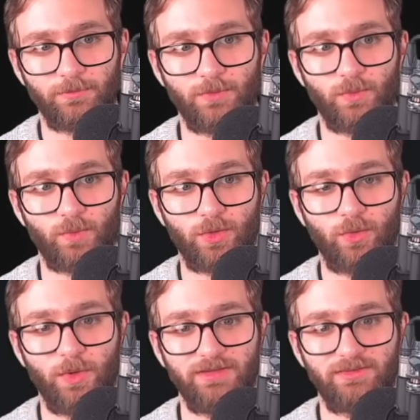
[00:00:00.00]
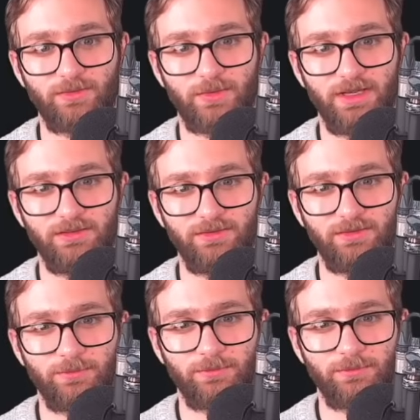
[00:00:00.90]
request rate,
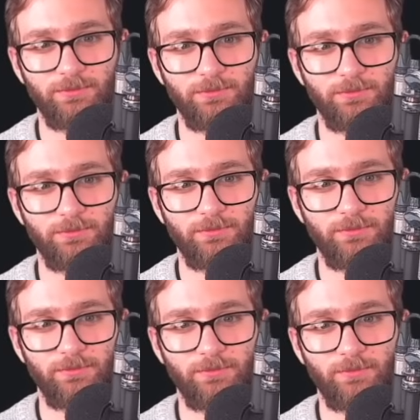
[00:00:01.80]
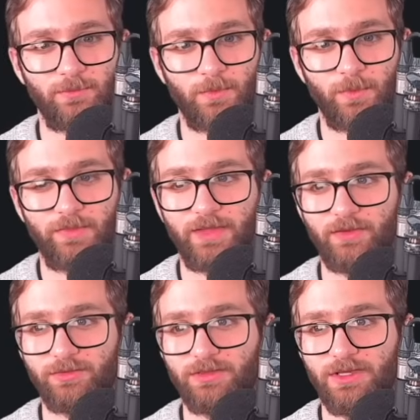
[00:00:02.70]
what that
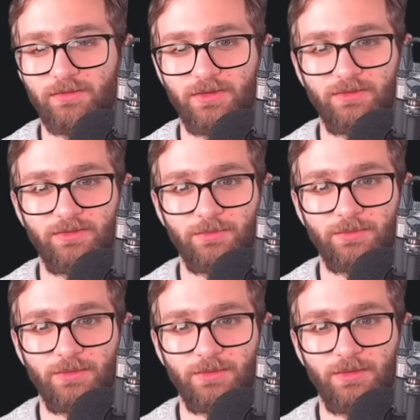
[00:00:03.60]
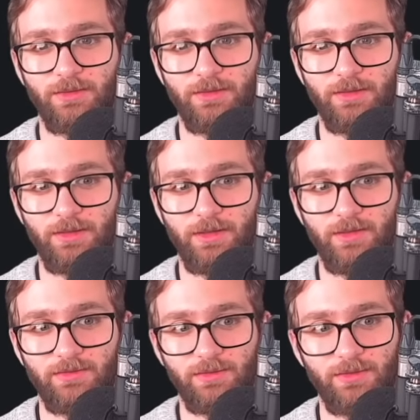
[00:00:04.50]
should give us is
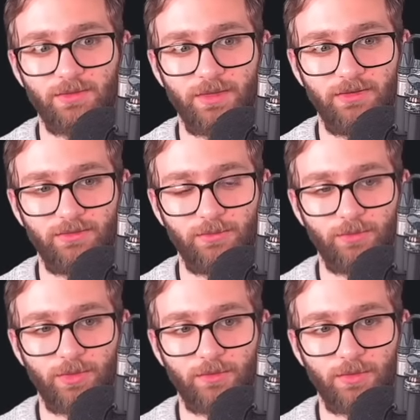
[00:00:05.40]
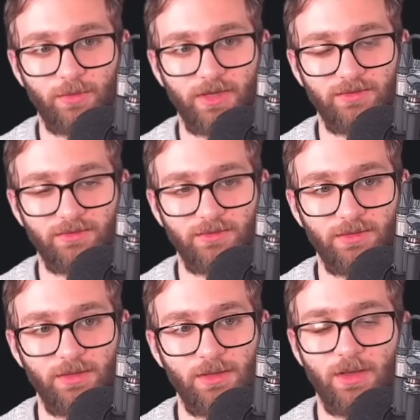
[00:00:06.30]
the duration per request.
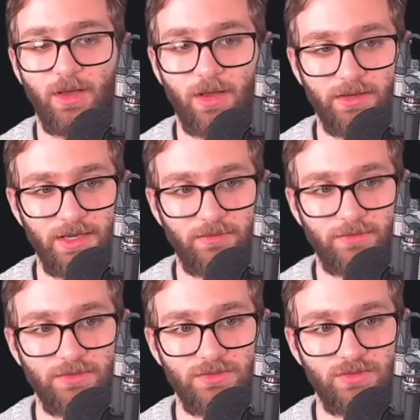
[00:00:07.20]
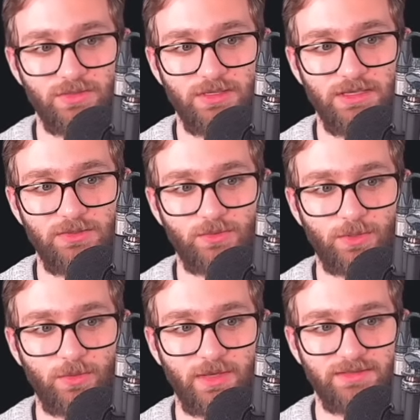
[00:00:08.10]
On average, each
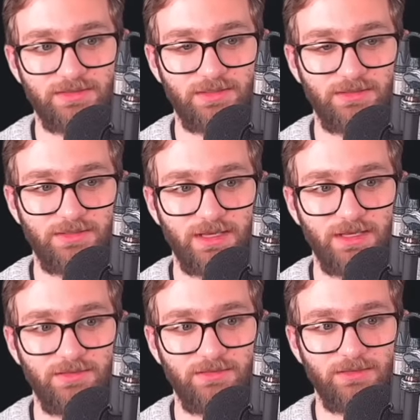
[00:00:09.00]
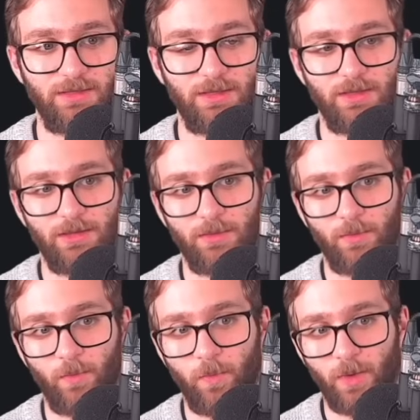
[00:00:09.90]
request takes
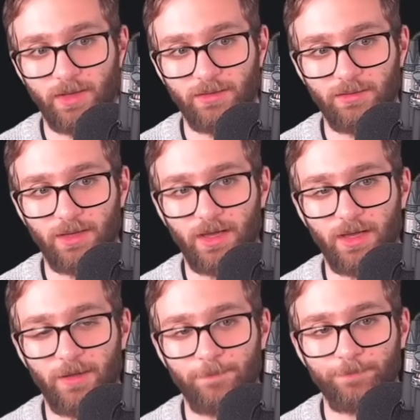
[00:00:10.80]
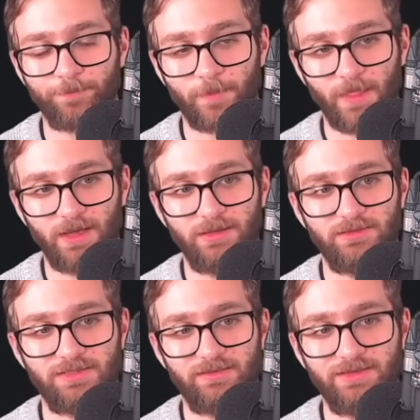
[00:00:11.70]
17
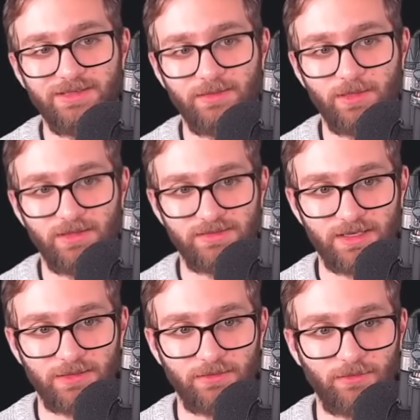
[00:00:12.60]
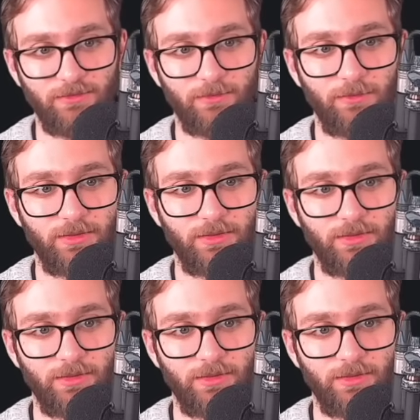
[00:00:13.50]
milliseconds, okay?